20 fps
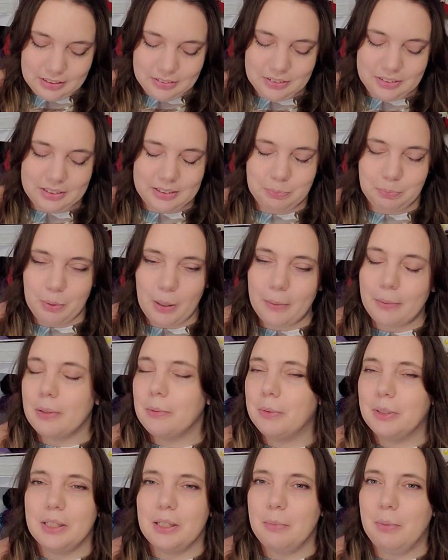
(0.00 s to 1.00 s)
It was probably
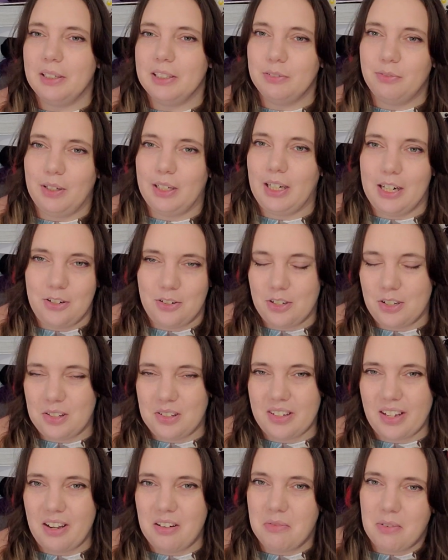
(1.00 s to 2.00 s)
one of the best
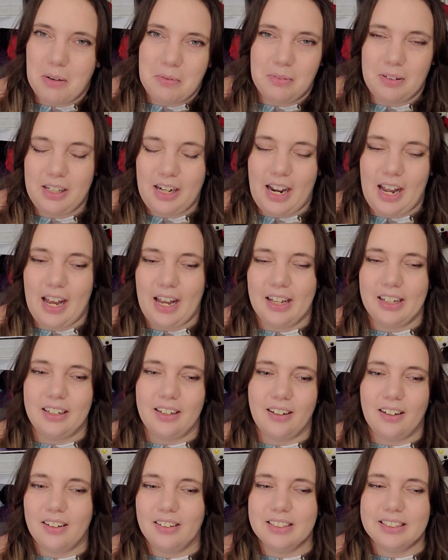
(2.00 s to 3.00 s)
vacations I've ever had.